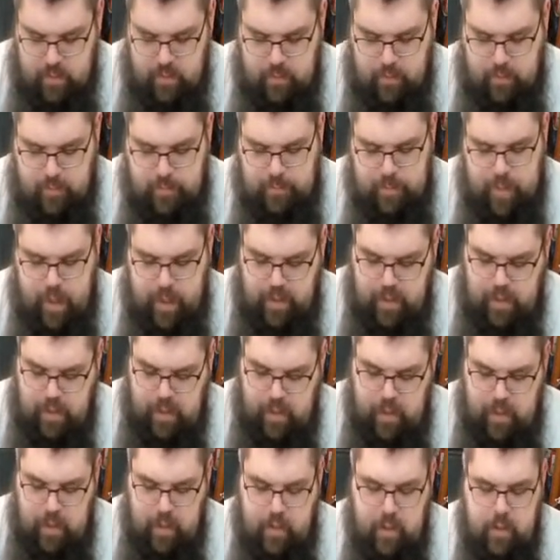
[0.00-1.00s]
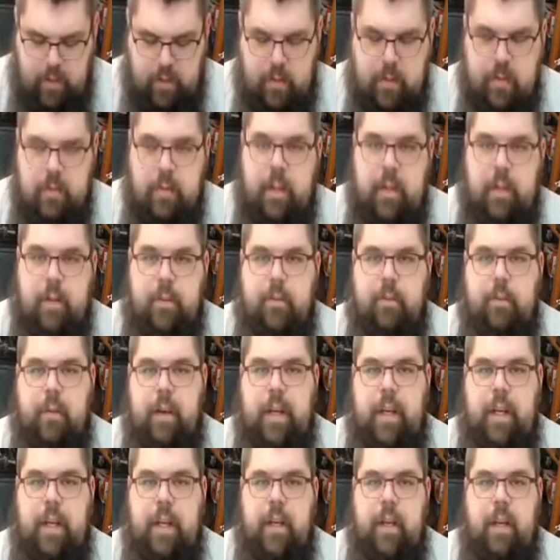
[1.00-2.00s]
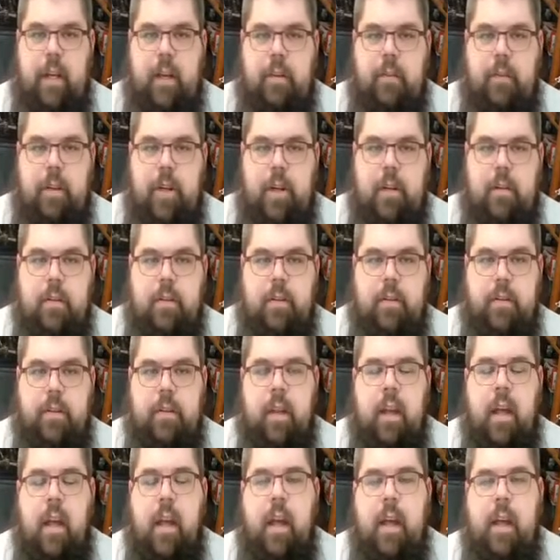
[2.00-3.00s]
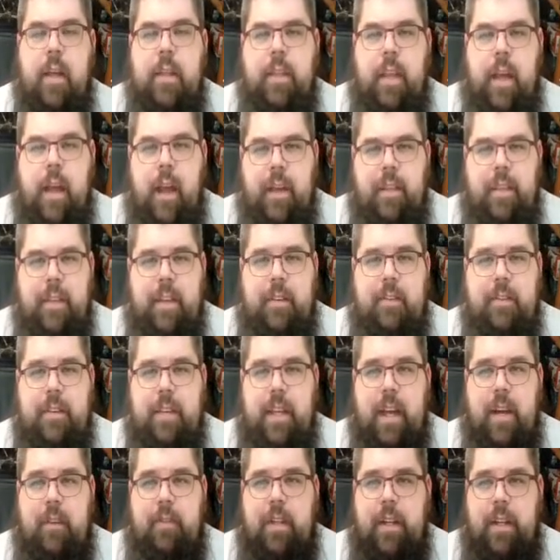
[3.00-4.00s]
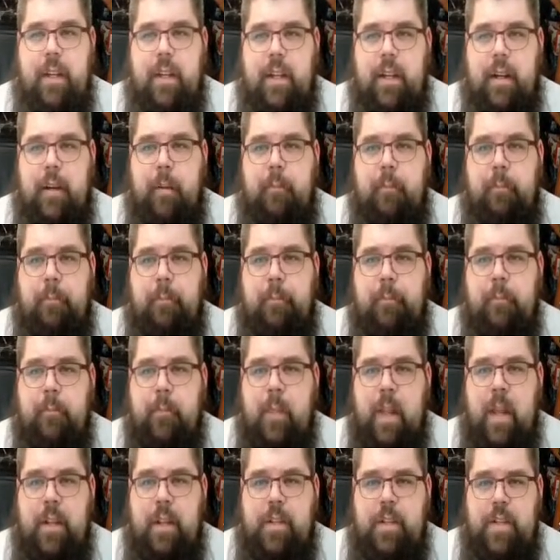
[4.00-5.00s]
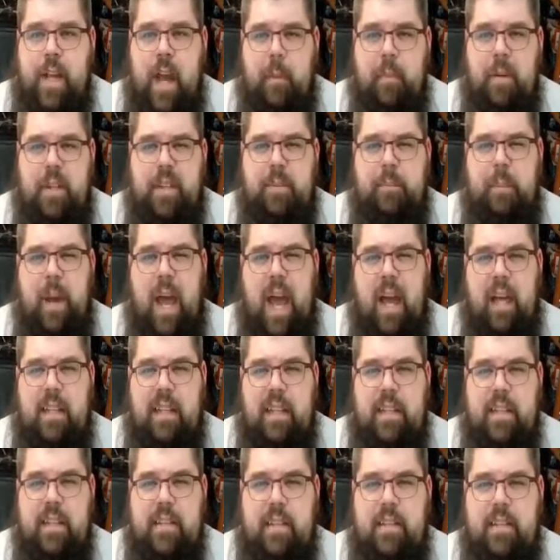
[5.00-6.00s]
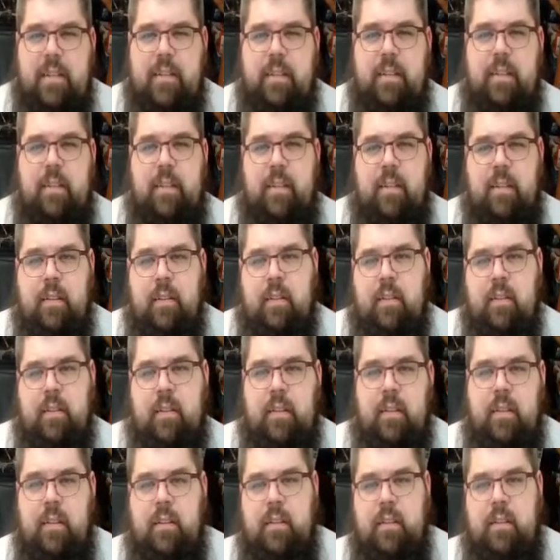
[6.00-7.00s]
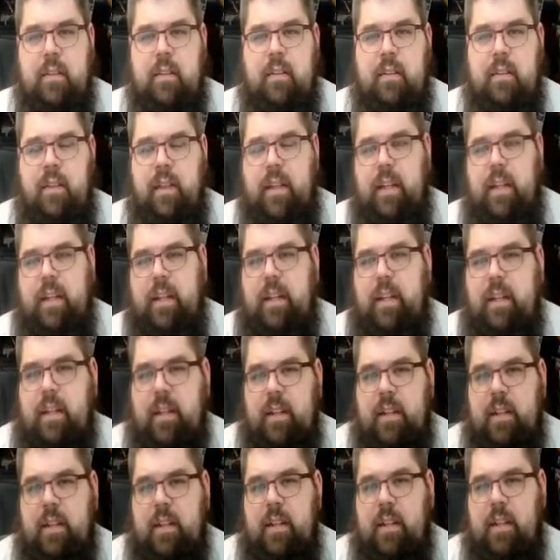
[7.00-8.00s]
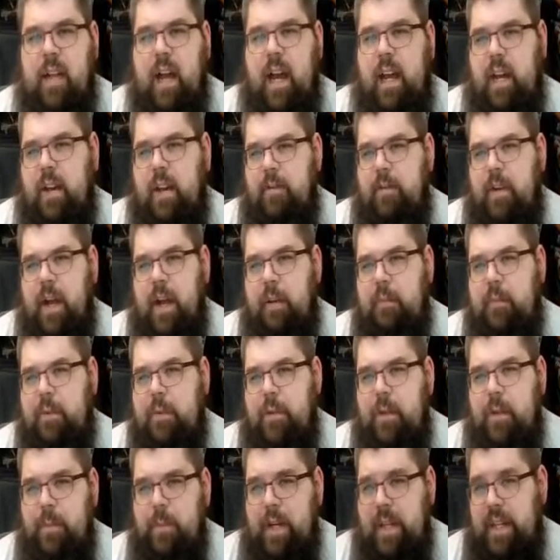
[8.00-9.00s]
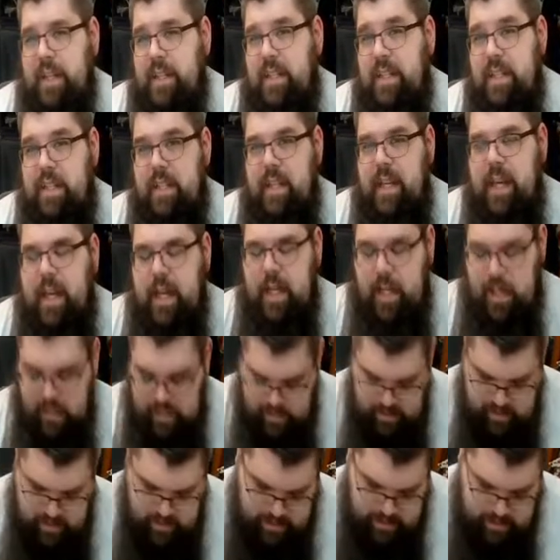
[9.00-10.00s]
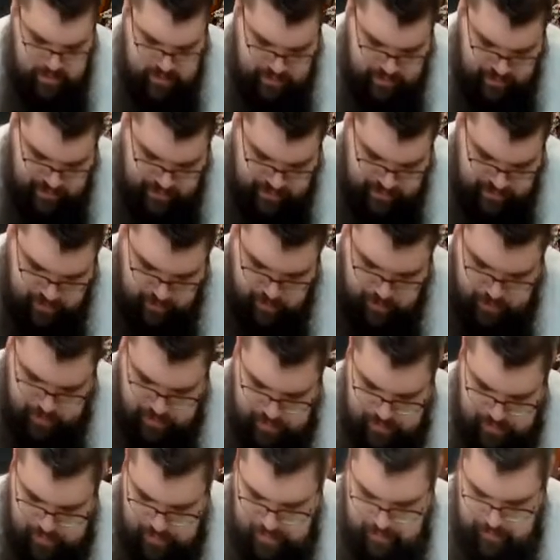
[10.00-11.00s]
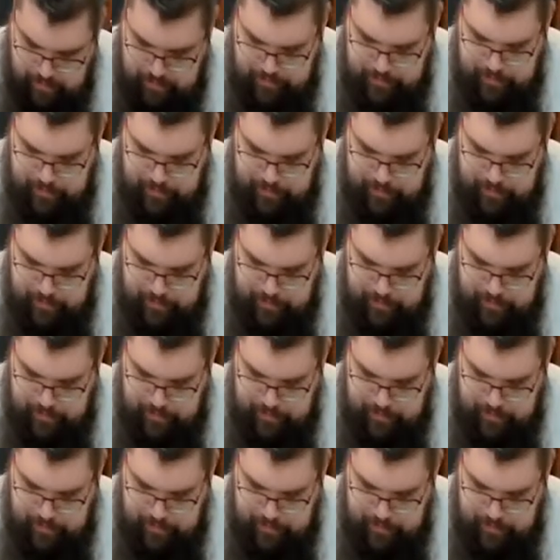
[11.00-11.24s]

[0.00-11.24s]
fly like raidy kind of vehicles. They really have like a Jabba's palace like kind of vibe to them, and I dig that. So I think they're pretty sweet.